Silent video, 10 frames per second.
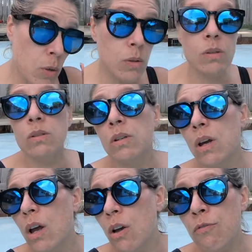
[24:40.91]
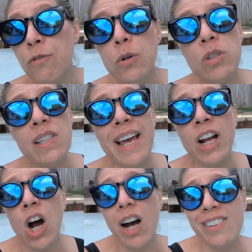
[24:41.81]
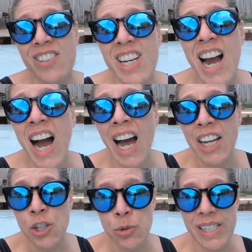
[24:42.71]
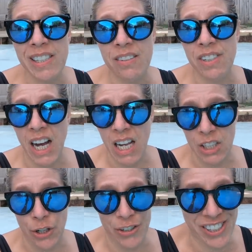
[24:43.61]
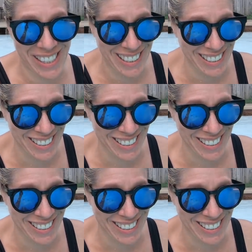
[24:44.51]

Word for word: Food foods that cost hundreds of dollars